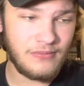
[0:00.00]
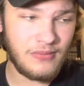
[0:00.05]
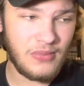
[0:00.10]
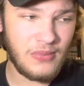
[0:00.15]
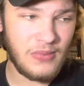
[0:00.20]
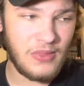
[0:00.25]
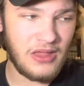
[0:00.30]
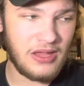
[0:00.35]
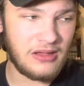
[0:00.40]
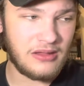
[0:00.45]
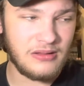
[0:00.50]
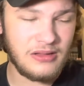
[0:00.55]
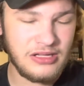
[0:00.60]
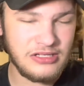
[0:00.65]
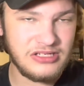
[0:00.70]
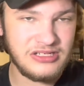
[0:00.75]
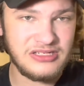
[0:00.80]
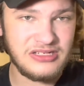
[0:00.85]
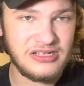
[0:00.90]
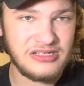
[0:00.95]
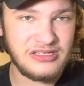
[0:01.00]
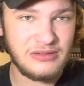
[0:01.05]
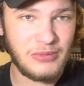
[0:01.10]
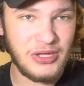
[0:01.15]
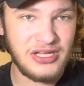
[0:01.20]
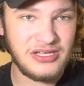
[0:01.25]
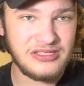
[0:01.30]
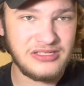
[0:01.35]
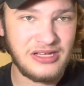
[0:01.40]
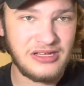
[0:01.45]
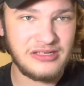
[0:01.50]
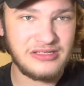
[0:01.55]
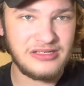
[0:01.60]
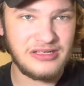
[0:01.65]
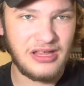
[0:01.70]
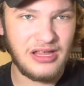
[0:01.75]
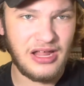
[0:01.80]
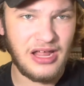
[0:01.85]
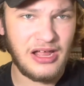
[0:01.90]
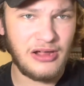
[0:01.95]
Like it just doesn't make sense.
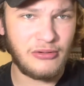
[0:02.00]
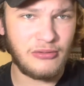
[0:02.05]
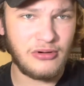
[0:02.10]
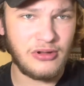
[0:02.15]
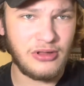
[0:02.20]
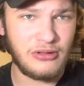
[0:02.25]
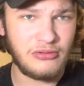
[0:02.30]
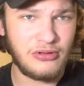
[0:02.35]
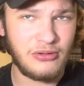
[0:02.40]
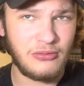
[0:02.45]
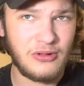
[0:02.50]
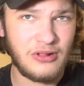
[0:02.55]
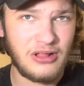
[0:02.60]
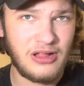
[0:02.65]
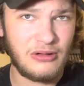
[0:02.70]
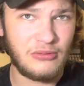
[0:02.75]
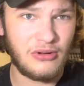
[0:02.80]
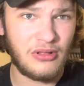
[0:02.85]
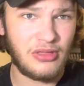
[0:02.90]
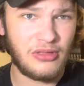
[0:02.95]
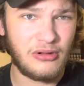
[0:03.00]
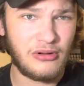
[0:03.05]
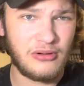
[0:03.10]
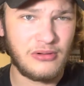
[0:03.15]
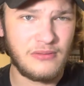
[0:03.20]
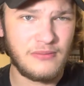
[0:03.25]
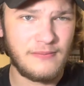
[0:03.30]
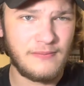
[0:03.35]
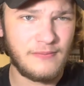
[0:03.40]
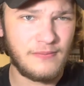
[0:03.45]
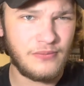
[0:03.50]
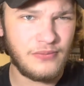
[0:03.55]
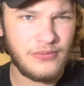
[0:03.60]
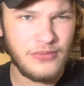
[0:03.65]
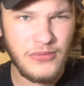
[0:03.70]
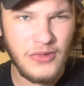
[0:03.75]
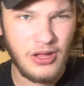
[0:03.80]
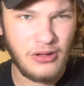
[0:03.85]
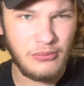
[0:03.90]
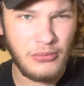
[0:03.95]
Like how are you doing that with your
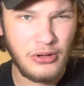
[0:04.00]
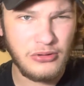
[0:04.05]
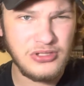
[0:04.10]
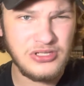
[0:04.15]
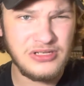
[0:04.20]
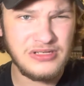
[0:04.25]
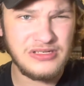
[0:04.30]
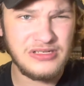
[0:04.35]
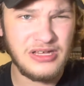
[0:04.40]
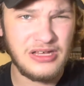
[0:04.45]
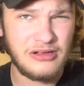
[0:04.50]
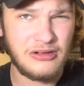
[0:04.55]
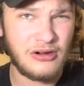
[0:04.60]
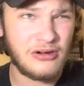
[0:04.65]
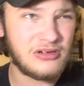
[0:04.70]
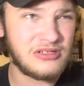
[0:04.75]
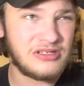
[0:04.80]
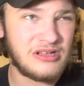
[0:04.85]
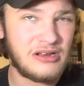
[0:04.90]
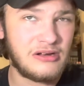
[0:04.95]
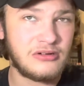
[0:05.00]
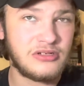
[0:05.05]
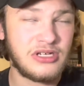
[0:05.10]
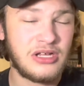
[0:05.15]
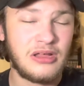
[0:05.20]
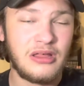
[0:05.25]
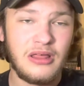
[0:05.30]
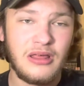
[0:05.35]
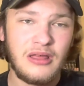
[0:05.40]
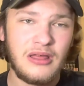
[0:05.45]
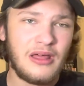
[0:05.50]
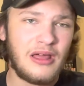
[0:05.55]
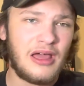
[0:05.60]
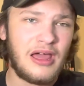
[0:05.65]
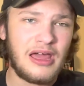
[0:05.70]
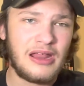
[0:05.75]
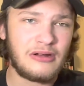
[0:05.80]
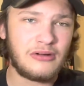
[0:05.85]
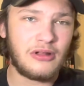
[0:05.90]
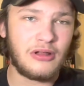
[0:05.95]
emotions, like curse energy?
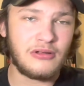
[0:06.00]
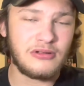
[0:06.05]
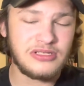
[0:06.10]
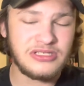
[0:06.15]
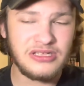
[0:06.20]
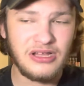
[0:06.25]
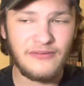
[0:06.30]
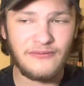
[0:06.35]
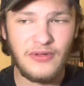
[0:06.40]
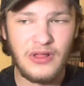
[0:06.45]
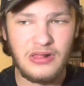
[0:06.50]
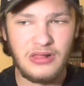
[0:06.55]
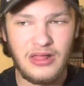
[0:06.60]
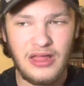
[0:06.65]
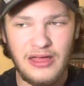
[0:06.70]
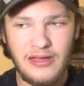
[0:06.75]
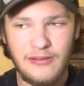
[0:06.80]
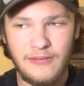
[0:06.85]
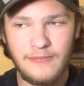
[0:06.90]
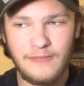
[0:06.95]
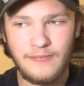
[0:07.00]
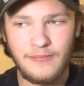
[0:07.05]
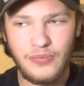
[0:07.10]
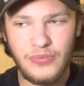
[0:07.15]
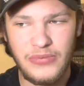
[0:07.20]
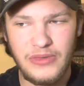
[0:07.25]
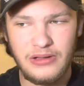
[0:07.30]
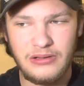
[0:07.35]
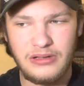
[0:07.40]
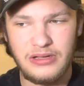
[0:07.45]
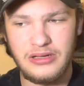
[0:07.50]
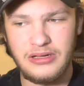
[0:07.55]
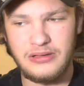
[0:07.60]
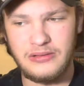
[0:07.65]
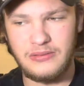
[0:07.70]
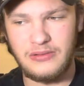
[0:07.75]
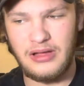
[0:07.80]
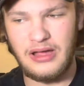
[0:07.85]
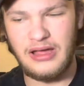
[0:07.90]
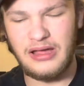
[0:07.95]
I don't know, stuff like that.
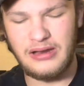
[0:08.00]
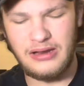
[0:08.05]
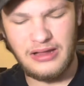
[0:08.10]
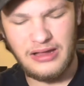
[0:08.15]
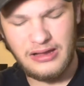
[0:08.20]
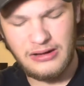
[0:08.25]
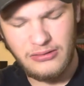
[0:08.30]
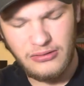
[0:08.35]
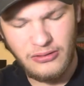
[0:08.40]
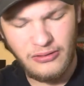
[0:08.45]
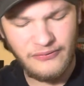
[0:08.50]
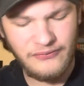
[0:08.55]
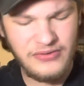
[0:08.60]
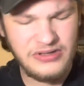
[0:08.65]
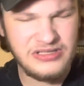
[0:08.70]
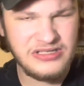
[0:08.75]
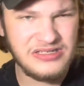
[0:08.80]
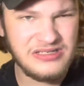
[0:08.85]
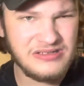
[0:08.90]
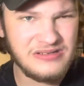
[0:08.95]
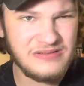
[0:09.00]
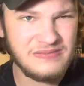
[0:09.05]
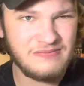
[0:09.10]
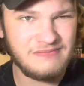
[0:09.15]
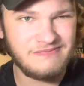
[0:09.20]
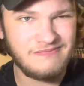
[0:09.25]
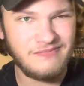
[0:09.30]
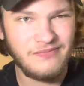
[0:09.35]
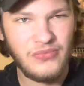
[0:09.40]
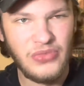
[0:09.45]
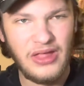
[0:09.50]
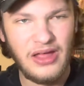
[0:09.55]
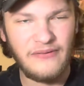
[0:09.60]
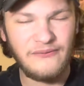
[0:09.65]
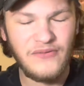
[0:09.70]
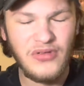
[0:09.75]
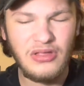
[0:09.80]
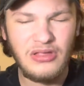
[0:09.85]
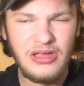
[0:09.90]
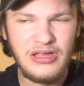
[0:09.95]
I don't know if it's, I
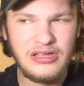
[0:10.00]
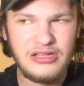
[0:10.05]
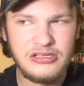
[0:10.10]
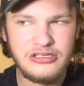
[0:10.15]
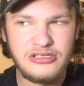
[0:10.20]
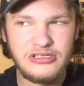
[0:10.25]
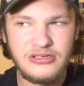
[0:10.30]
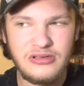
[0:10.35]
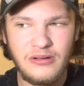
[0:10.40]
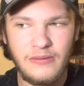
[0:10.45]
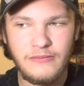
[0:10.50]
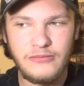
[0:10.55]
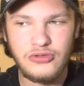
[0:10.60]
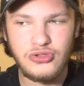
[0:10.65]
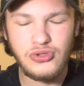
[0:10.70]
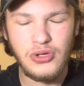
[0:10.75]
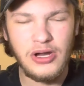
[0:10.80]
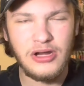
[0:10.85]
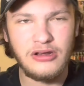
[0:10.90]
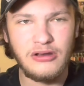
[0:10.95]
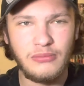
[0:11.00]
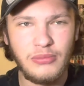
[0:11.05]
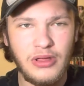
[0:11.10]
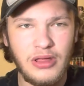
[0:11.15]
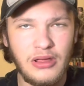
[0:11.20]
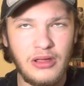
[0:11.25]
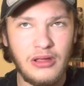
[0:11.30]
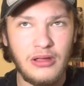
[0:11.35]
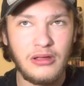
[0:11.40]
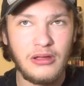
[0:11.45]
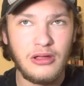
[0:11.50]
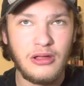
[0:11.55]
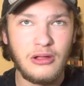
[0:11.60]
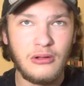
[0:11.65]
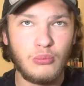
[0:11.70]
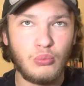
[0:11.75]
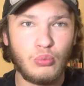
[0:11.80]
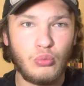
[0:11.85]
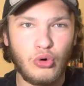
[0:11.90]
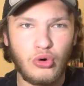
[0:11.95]
feel like it's trying to be
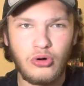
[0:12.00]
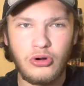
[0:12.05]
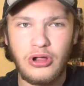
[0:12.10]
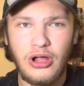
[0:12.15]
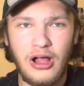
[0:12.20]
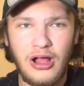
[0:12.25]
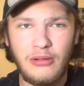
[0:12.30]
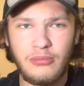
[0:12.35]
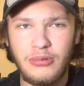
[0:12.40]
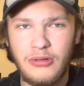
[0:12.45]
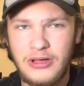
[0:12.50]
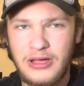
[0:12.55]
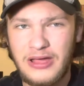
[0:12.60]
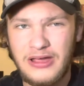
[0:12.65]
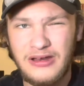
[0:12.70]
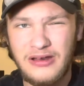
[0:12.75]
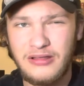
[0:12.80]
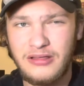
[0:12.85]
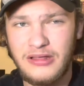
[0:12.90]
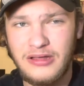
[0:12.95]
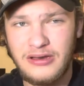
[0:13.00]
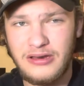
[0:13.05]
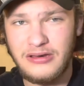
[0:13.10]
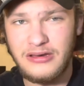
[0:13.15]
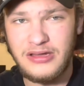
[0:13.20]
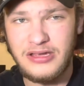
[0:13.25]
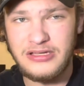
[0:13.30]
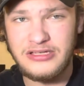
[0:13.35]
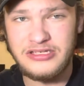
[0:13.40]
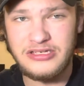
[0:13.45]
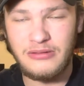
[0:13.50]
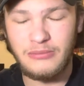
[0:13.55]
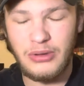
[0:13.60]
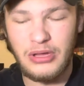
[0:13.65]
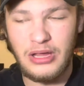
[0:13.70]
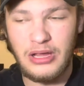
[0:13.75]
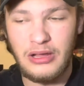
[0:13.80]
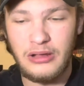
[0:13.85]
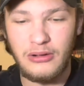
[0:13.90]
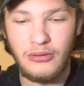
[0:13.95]
more complicated than it needs to
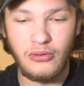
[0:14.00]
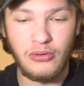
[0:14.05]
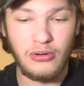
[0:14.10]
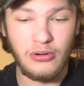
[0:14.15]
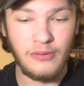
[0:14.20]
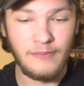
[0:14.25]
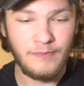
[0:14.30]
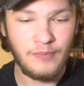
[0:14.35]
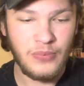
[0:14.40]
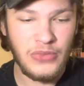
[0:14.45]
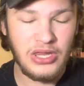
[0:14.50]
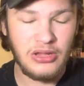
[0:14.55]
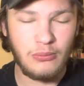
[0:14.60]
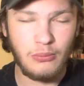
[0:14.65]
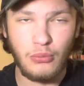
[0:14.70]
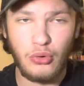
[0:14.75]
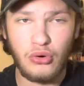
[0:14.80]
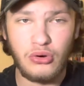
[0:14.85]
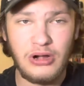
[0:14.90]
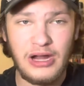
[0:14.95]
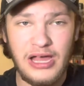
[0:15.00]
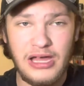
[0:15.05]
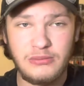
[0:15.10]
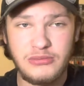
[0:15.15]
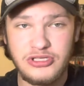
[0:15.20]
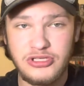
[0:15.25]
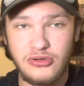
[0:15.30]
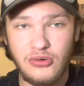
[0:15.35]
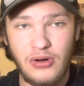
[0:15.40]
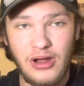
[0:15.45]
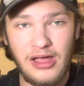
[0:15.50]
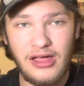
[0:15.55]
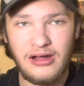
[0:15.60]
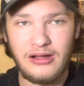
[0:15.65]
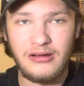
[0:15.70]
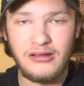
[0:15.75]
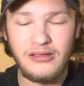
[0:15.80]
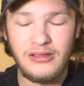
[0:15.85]
be, or more abstract.